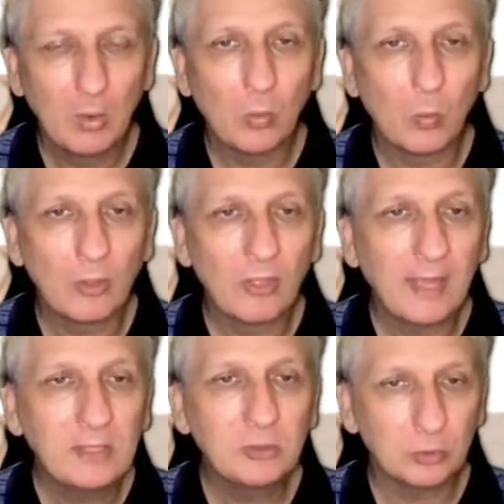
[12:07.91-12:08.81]
What
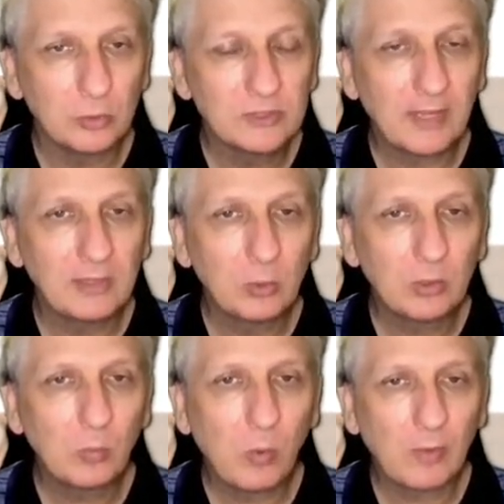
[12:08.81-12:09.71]
they do is they look
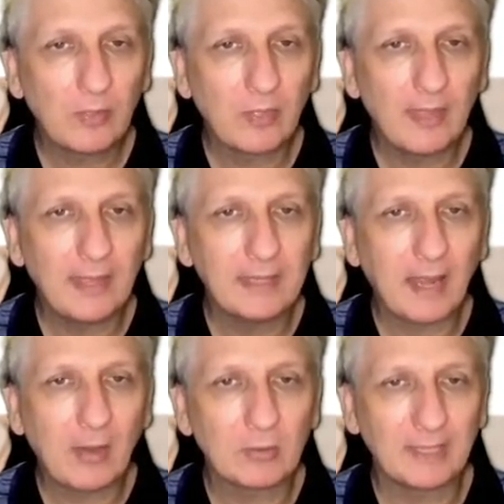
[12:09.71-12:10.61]
at what they
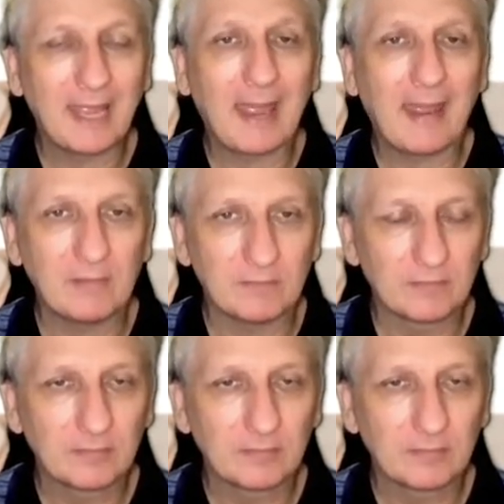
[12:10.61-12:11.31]
currently have,